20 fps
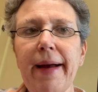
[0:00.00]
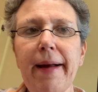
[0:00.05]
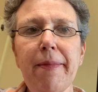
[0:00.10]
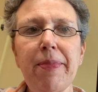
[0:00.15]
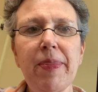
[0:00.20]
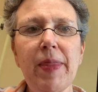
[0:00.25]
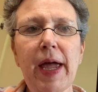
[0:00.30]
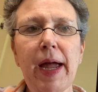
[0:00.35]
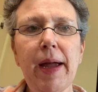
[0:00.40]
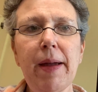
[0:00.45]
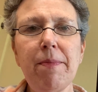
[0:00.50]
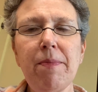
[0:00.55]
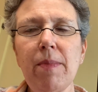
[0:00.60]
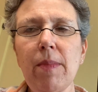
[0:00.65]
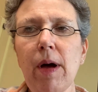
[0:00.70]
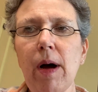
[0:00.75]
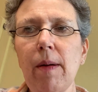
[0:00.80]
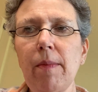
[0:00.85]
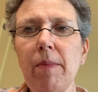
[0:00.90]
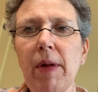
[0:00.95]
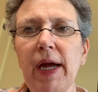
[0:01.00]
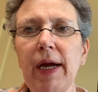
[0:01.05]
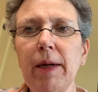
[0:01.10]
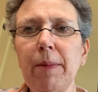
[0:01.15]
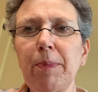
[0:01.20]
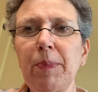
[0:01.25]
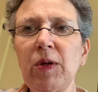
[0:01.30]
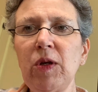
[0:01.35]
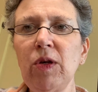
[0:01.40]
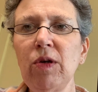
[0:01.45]
they
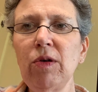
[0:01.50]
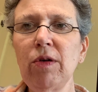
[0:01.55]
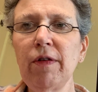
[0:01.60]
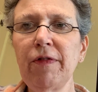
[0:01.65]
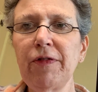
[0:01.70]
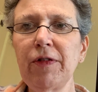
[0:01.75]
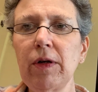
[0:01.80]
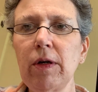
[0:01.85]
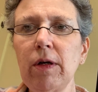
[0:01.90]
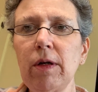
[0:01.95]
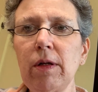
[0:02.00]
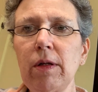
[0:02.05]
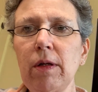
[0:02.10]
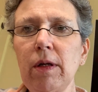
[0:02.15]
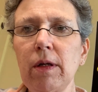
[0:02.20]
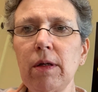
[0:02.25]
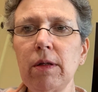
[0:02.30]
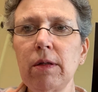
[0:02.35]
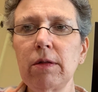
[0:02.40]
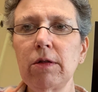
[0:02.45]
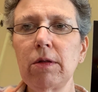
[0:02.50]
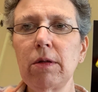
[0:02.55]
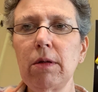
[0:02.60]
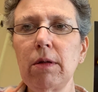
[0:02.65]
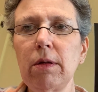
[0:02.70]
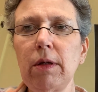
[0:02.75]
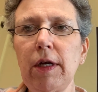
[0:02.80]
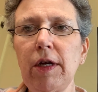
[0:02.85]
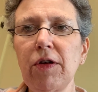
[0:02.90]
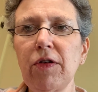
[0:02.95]
make beautiful
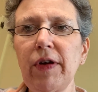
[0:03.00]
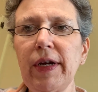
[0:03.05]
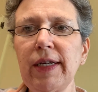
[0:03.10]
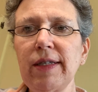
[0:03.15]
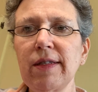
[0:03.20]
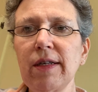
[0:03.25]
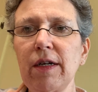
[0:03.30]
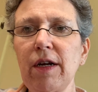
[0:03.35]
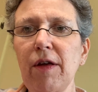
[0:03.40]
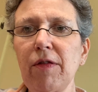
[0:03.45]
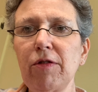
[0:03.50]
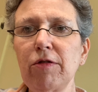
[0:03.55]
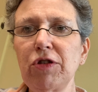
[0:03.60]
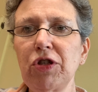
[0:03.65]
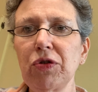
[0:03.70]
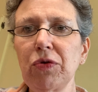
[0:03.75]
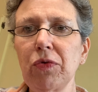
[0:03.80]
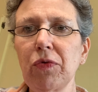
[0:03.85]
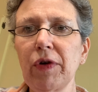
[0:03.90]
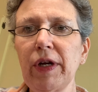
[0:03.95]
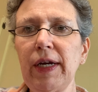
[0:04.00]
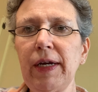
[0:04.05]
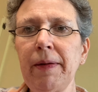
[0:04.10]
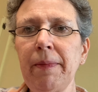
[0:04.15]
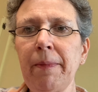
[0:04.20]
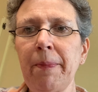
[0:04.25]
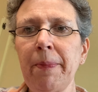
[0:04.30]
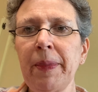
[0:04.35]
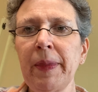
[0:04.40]
earrings and other jewelry.